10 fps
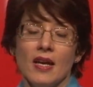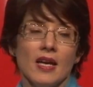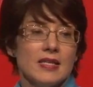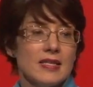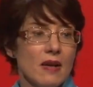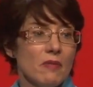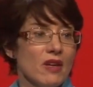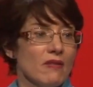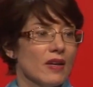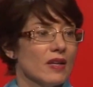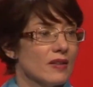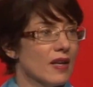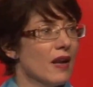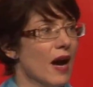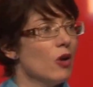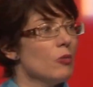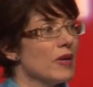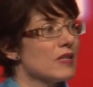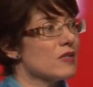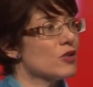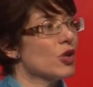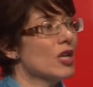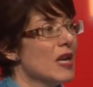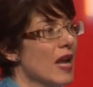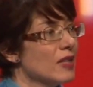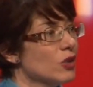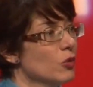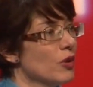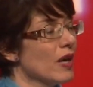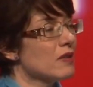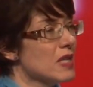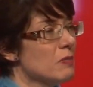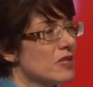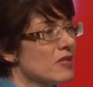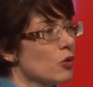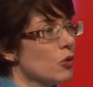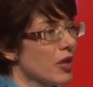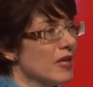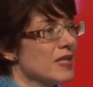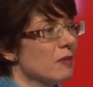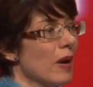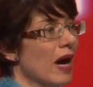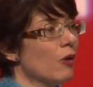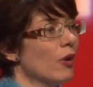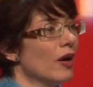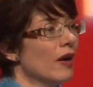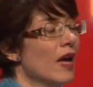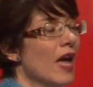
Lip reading: is something that can help us to connect with our deepest authentic power